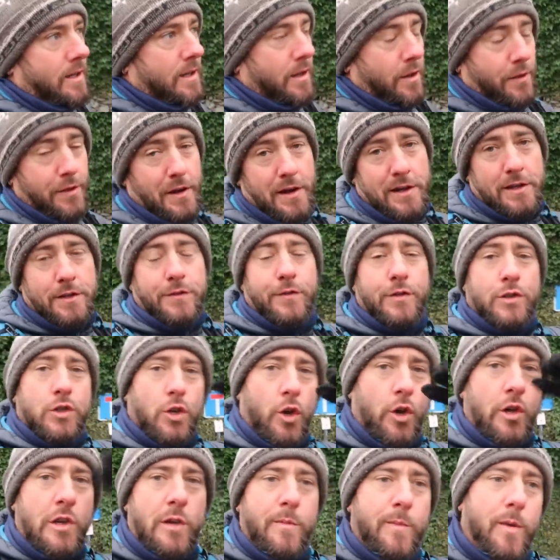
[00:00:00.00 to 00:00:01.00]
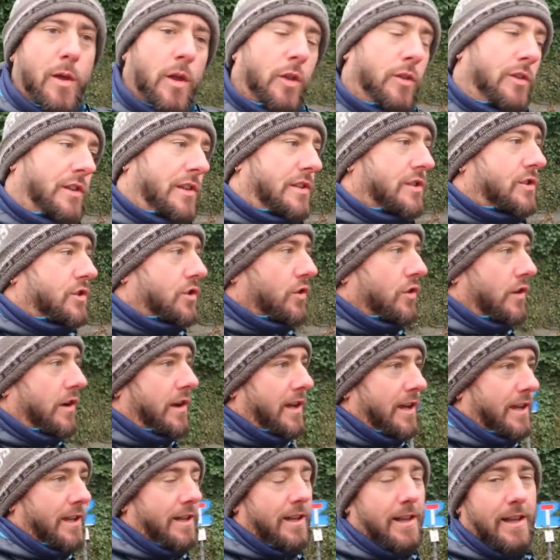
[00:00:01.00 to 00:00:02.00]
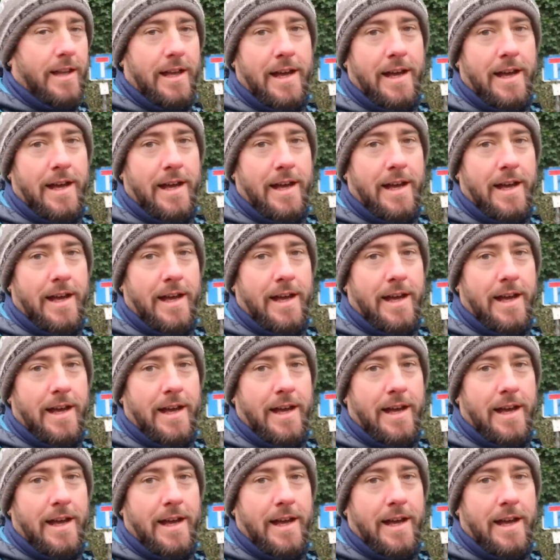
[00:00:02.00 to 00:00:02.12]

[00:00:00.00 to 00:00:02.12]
Thanks for joining me on this trail,